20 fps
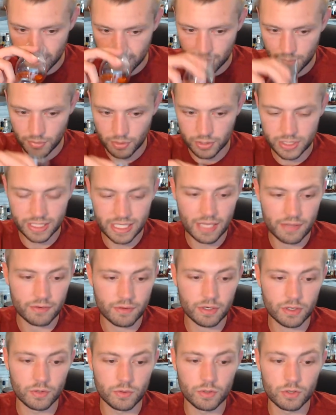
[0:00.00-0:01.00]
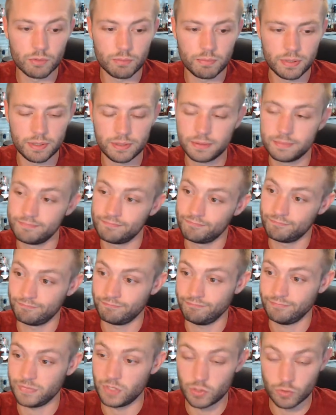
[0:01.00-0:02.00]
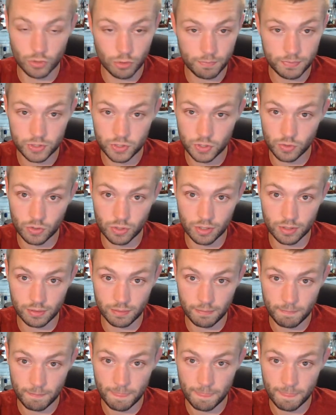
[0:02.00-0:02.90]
Put together a group. Group tour.